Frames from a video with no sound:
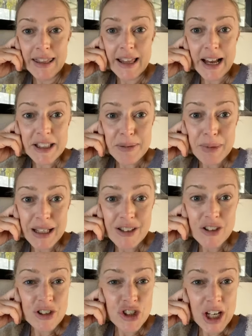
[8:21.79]
That's me
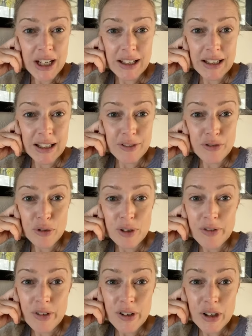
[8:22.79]
just checking in for
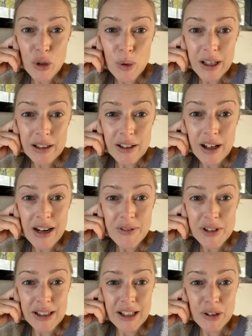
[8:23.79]
a very quick
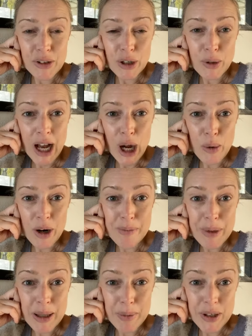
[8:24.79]
live to let you know how our
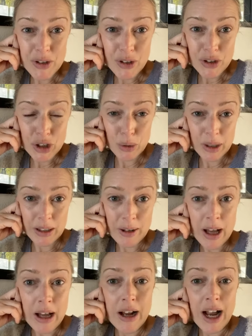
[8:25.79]
babies are doing.
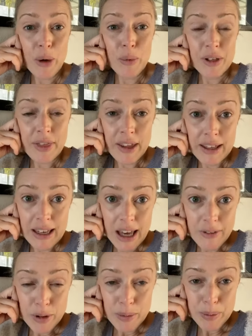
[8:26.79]
I want to thank
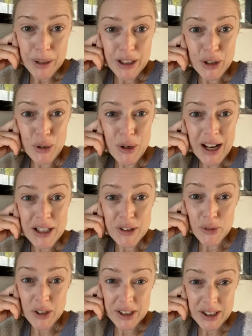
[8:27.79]
everybody who has
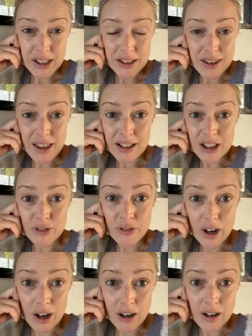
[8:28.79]
visited us thus
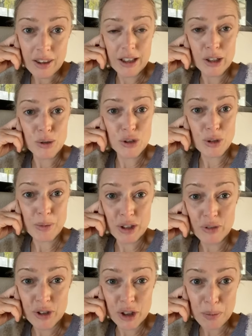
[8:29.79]
far. Thank you so
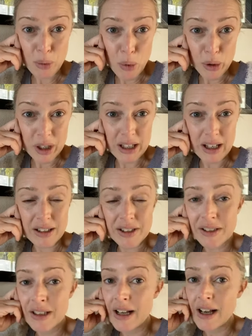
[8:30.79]
much for supporting
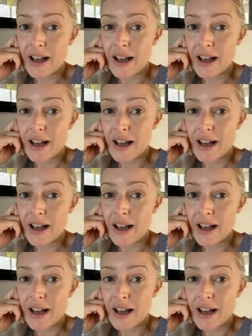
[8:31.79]
us.